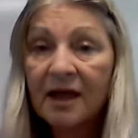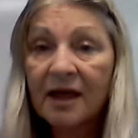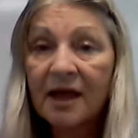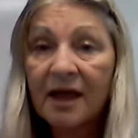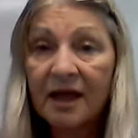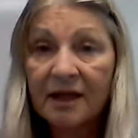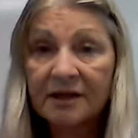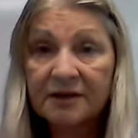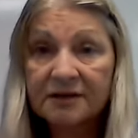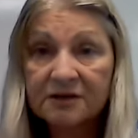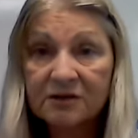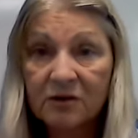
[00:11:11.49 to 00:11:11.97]

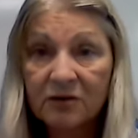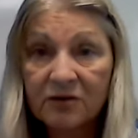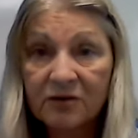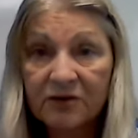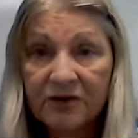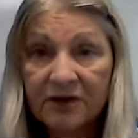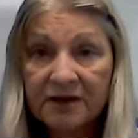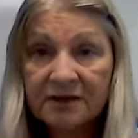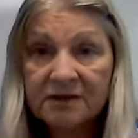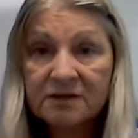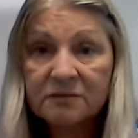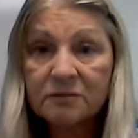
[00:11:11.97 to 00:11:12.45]
And so
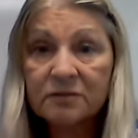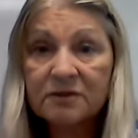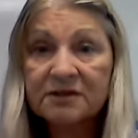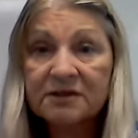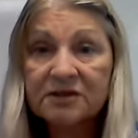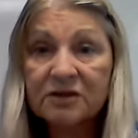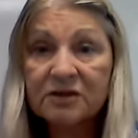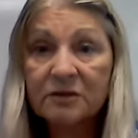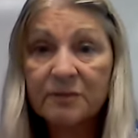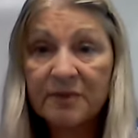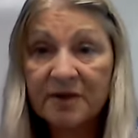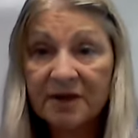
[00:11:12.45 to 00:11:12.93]
this was
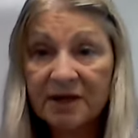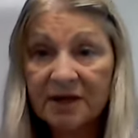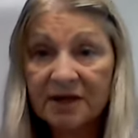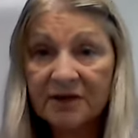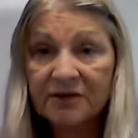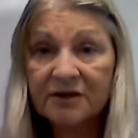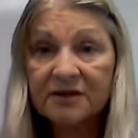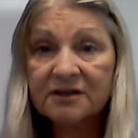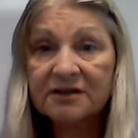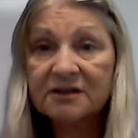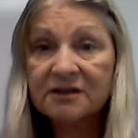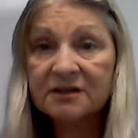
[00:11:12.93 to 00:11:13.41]
to be
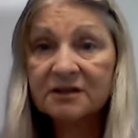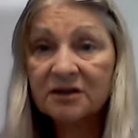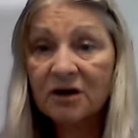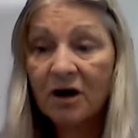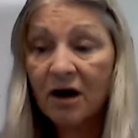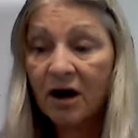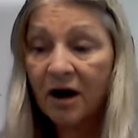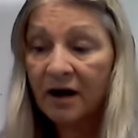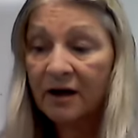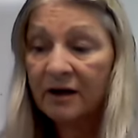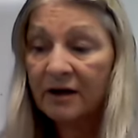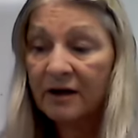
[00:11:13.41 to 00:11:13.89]
the
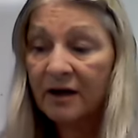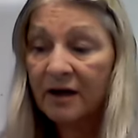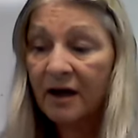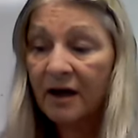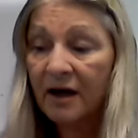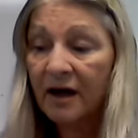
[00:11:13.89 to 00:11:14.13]
start